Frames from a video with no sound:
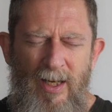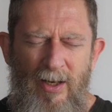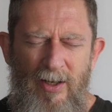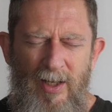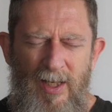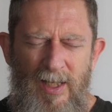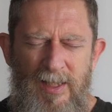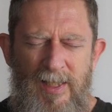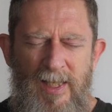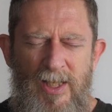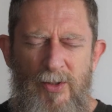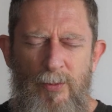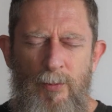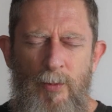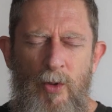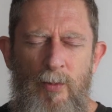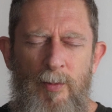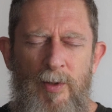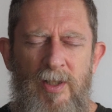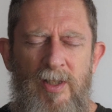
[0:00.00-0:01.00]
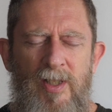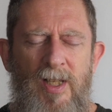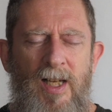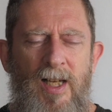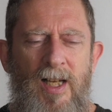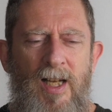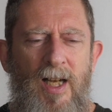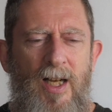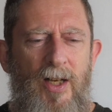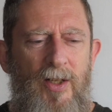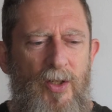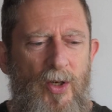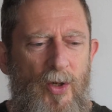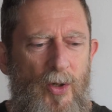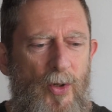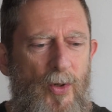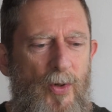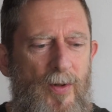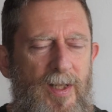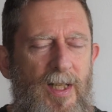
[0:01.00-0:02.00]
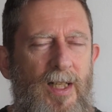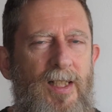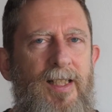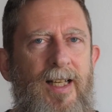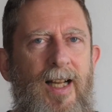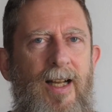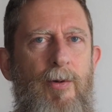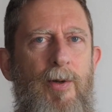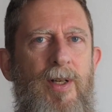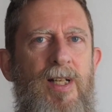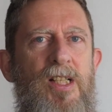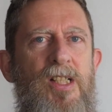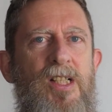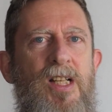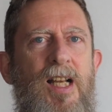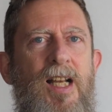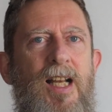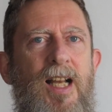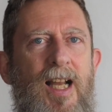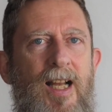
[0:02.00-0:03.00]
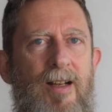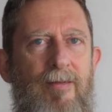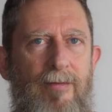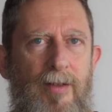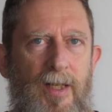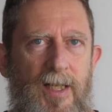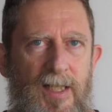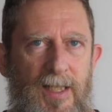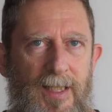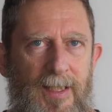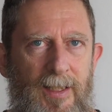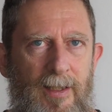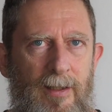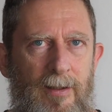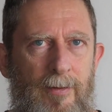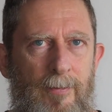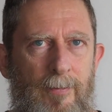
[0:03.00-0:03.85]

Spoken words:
are at this moment, the earth that carries everything.